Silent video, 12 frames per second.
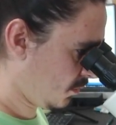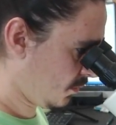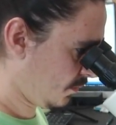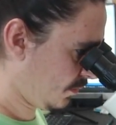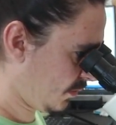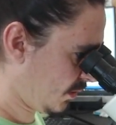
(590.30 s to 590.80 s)

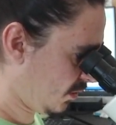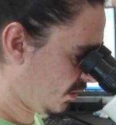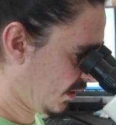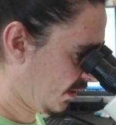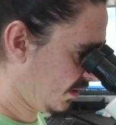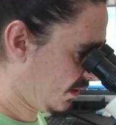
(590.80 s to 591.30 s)
But
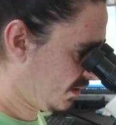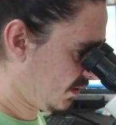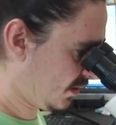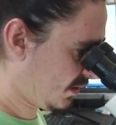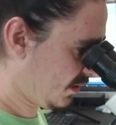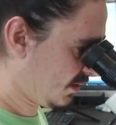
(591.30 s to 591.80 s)
okay,
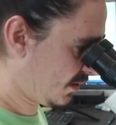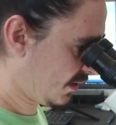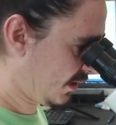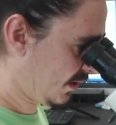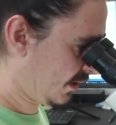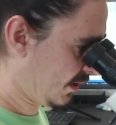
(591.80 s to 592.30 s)
this
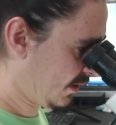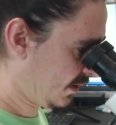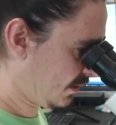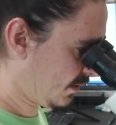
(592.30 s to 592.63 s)
guy,